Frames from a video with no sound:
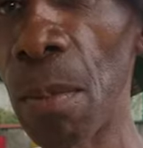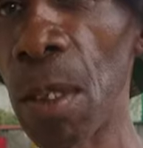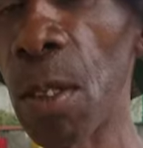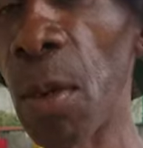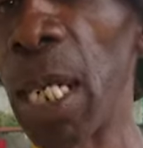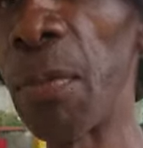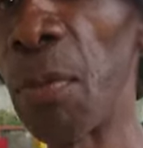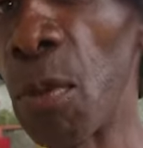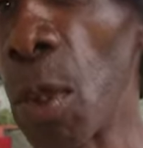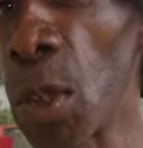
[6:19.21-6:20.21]
So when they
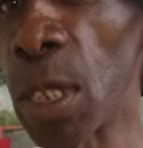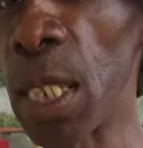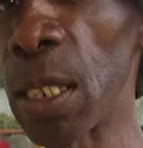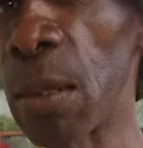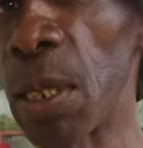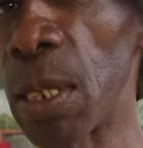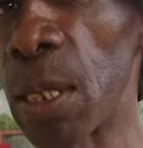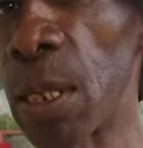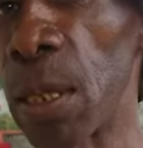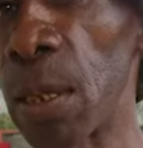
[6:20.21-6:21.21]
go to St. Thomas,
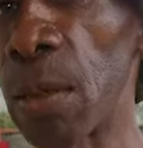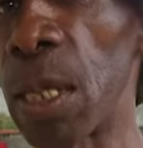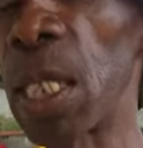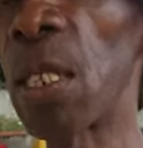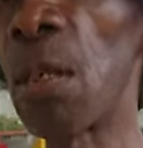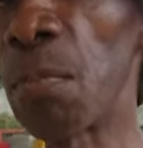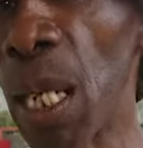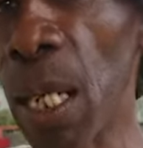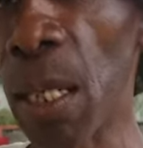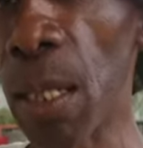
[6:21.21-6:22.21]
when they come
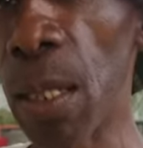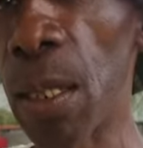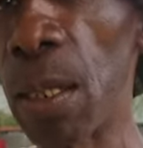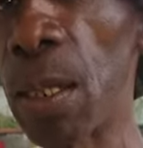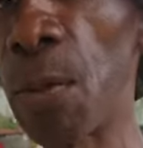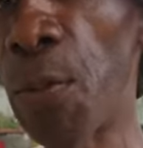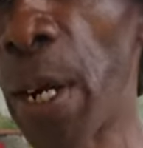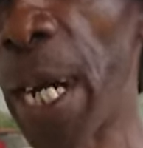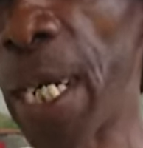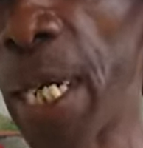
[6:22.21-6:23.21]
back, the
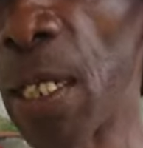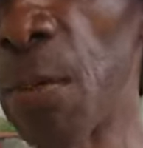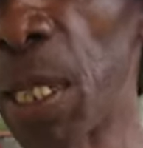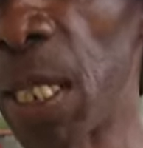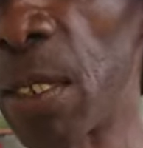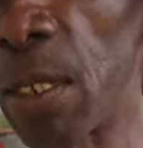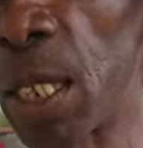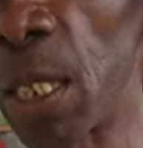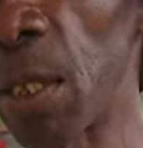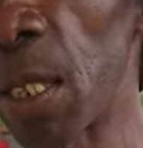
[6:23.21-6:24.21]
Friday they have to play against
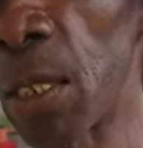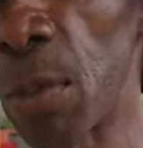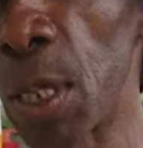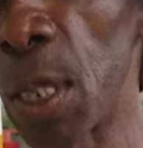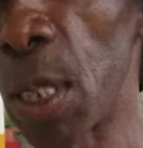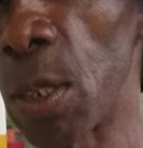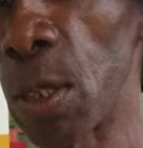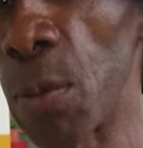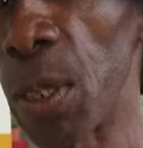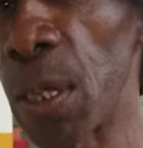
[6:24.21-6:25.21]
Jerry Rocks for knockout
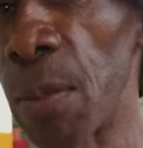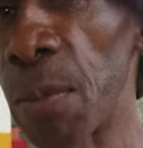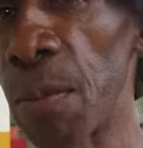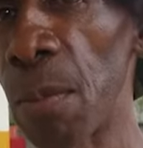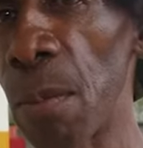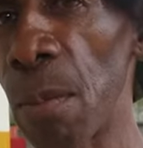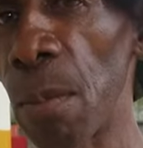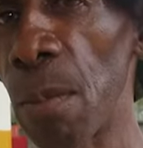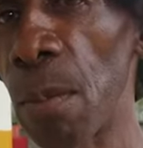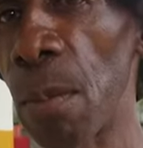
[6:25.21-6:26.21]
trophy.
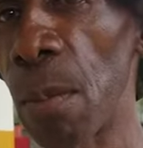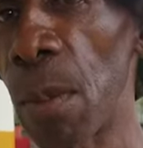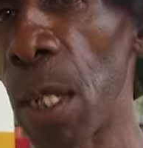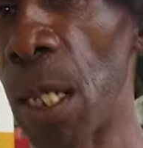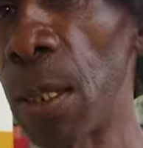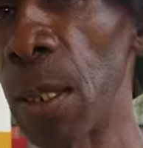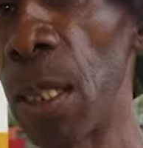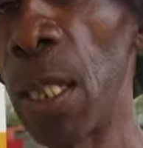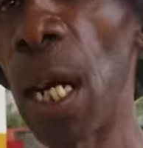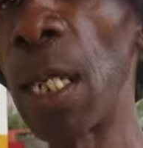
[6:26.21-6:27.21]
Right?
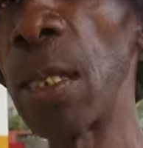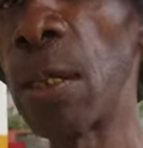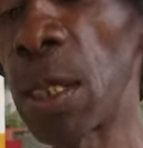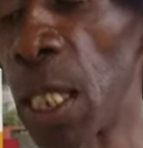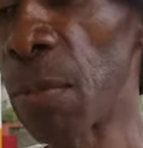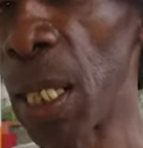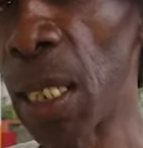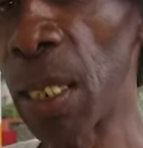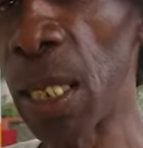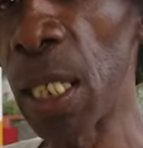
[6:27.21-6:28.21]
I take
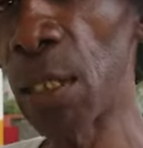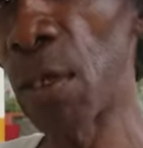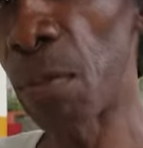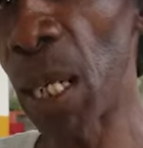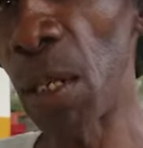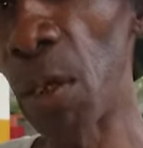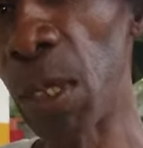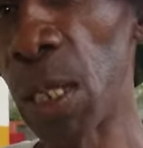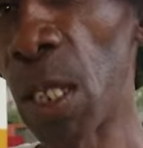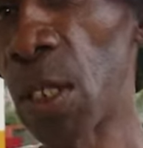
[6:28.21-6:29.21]
my gear from my home
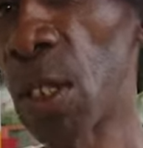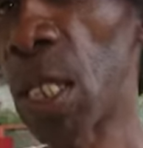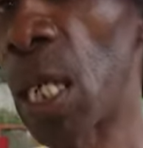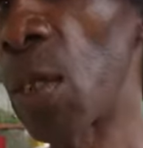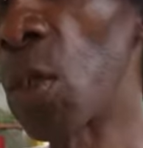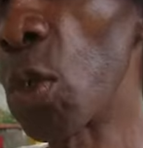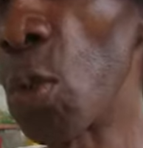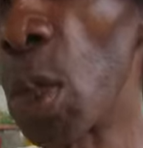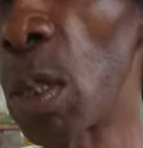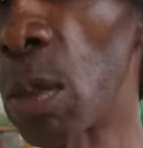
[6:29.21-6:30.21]
in Coxet and I go to
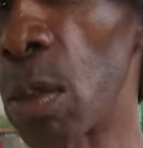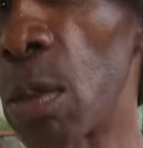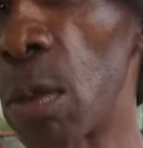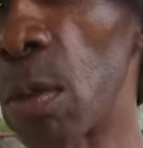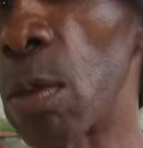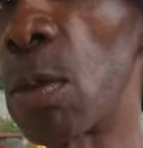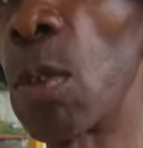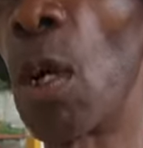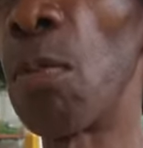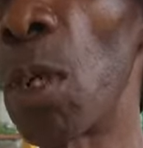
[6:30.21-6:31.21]
work to
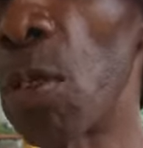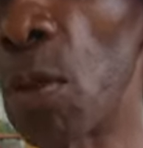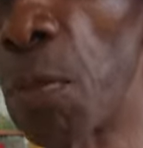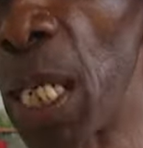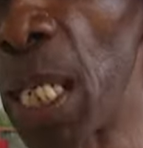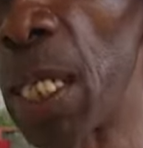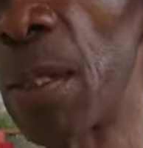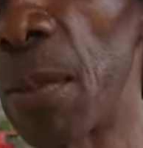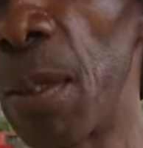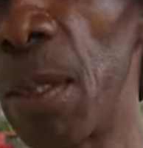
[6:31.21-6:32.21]
come down to play.
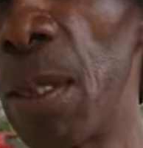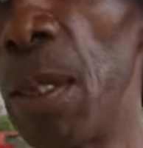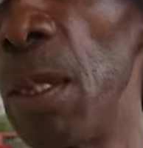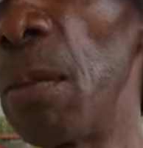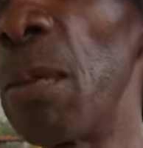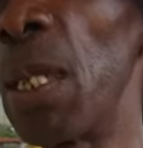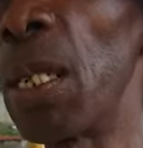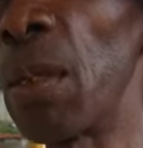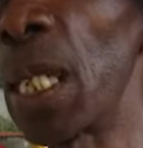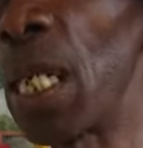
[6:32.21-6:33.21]

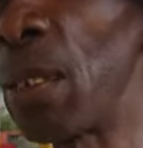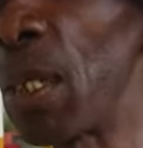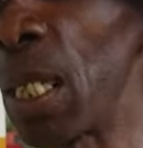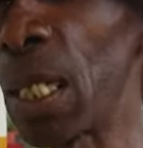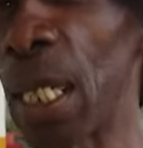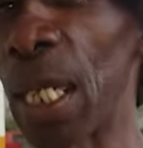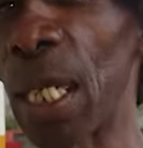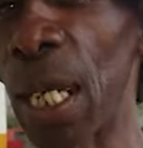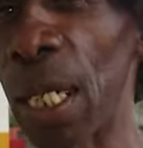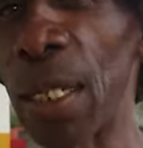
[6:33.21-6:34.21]
But when I really check
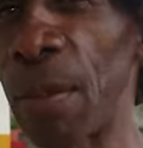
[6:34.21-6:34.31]
in, like,